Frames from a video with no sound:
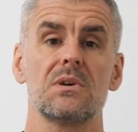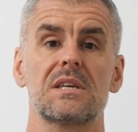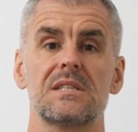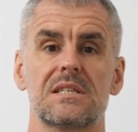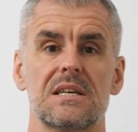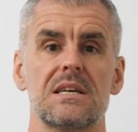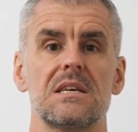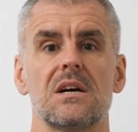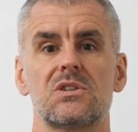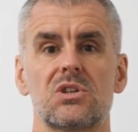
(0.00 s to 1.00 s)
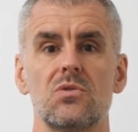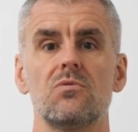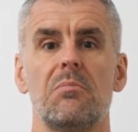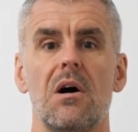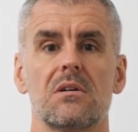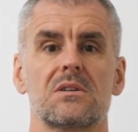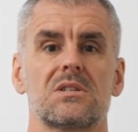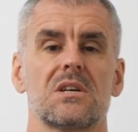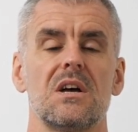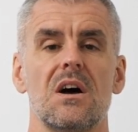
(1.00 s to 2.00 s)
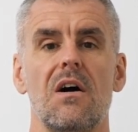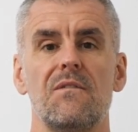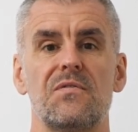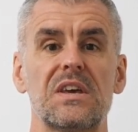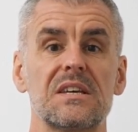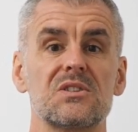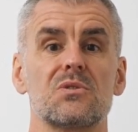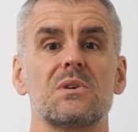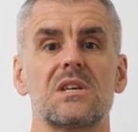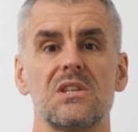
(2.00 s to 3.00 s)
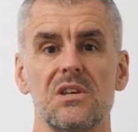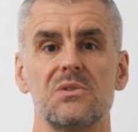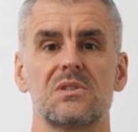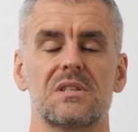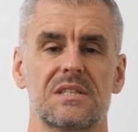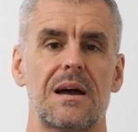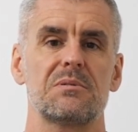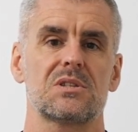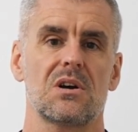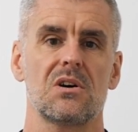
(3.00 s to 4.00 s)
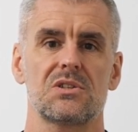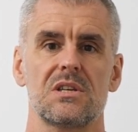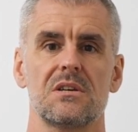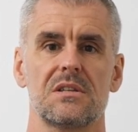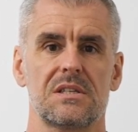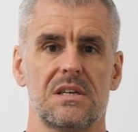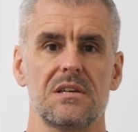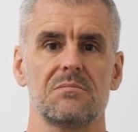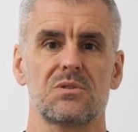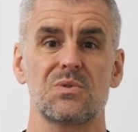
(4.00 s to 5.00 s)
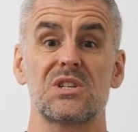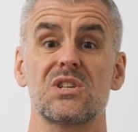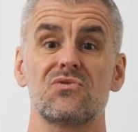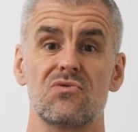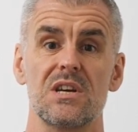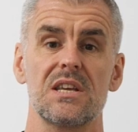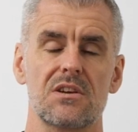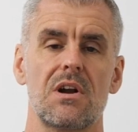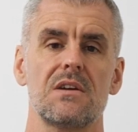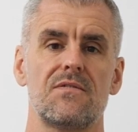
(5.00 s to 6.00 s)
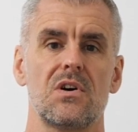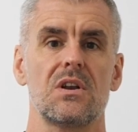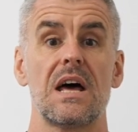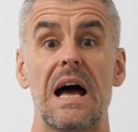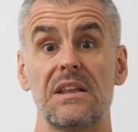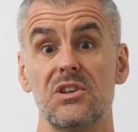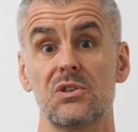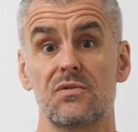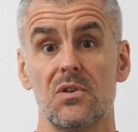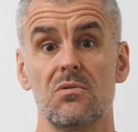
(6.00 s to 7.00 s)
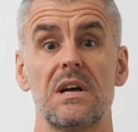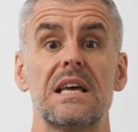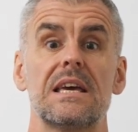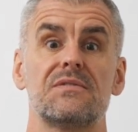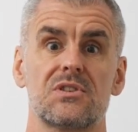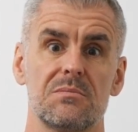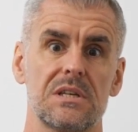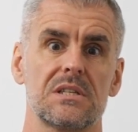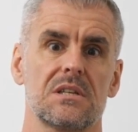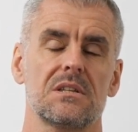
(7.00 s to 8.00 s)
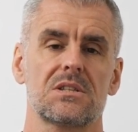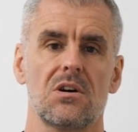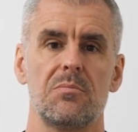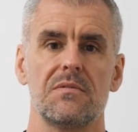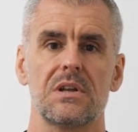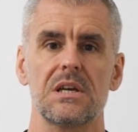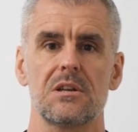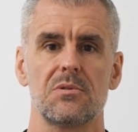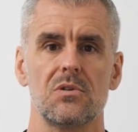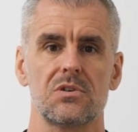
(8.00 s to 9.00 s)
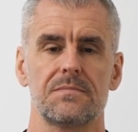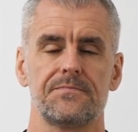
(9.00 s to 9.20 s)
we can see a toolbox of things that we can use to sabotage the other teams, which is really great fun and useful if somebody is at the top of the leaderboard.